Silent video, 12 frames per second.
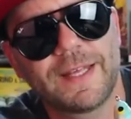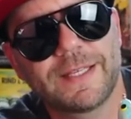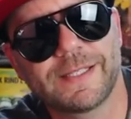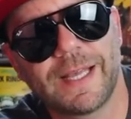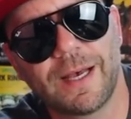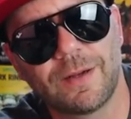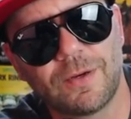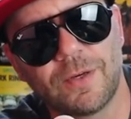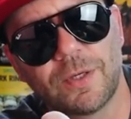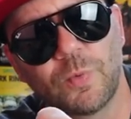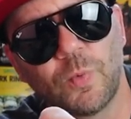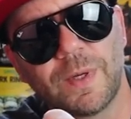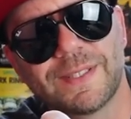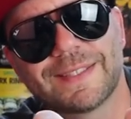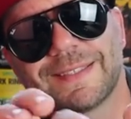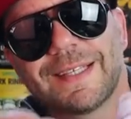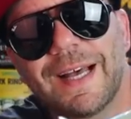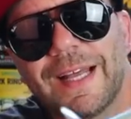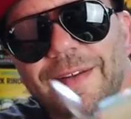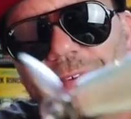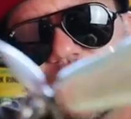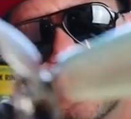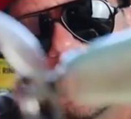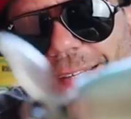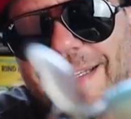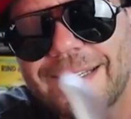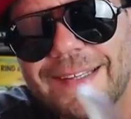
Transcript: this out. On one side of it,